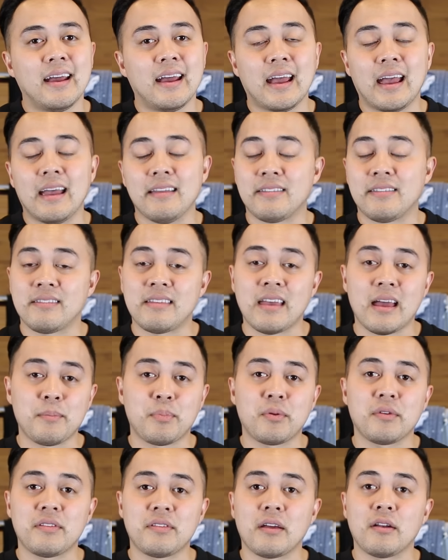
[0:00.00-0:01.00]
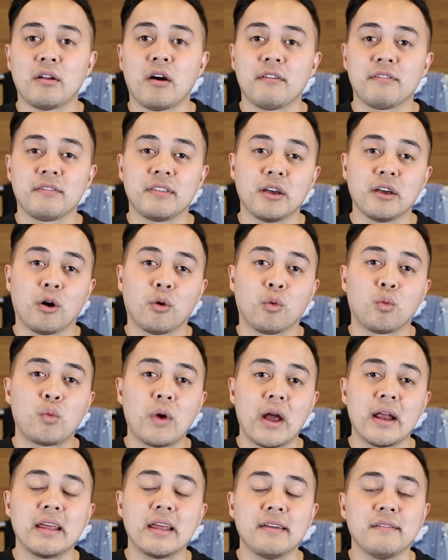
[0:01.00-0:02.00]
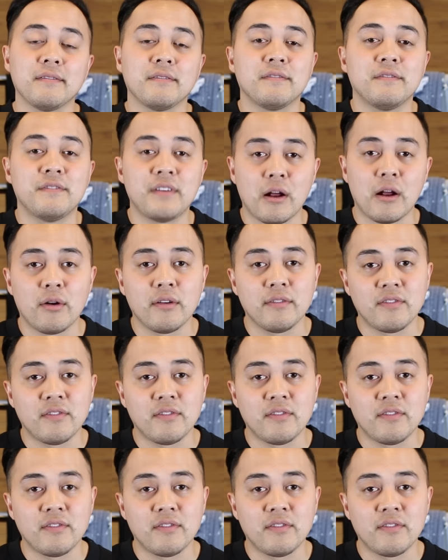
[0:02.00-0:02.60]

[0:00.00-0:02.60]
It's 10% off the already very,